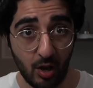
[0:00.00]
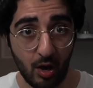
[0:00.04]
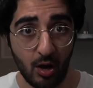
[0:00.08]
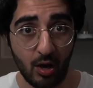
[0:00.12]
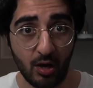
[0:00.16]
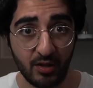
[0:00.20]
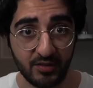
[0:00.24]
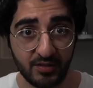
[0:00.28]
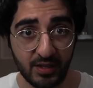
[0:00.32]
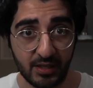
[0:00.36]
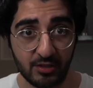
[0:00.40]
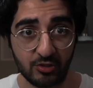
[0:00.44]

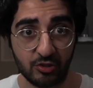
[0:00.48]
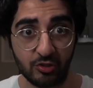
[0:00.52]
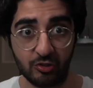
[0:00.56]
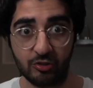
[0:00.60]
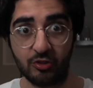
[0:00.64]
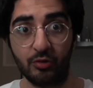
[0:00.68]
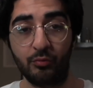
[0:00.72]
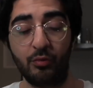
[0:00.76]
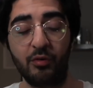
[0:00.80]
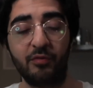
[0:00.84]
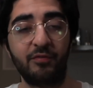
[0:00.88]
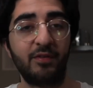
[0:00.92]
R section
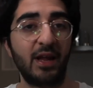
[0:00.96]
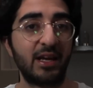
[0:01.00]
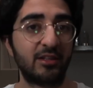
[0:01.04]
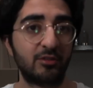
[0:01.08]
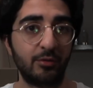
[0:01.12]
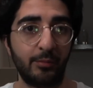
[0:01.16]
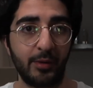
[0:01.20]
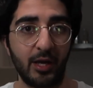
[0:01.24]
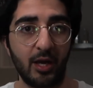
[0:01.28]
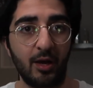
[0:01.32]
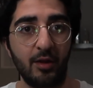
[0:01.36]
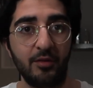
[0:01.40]
to reflect
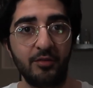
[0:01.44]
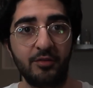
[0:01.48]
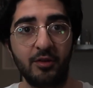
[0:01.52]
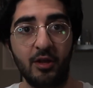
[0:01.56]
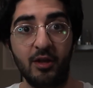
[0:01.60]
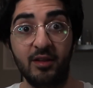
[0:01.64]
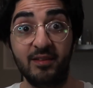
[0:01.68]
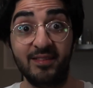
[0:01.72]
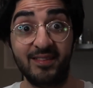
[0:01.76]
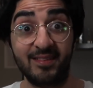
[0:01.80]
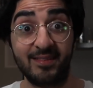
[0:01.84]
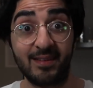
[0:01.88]
on my answer
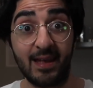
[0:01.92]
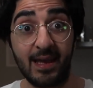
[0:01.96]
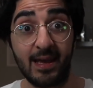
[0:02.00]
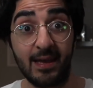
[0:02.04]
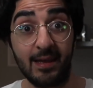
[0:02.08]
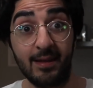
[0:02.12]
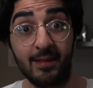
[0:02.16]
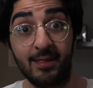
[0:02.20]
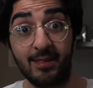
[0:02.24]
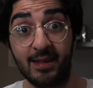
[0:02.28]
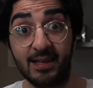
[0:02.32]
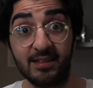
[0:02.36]
and
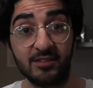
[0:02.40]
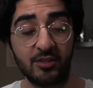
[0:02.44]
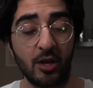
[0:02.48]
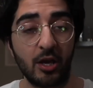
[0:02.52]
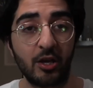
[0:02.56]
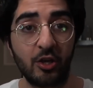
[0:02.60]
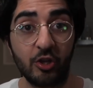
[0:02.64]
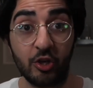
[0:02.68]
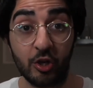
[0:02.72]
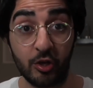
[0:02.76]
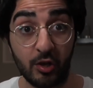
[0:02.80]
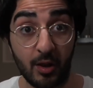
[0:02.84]
say things that I
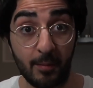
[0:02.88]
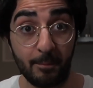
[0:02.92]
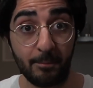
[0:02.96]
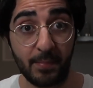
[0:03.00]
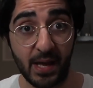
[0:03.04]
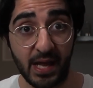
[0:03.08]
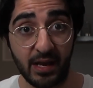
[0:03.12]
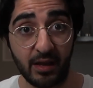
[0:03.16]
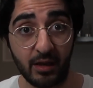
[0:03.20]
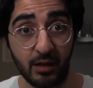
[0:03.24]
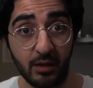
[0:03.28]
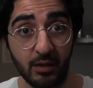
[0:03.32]
could have done
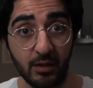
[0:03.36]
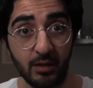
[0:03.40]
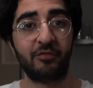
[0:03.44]
better.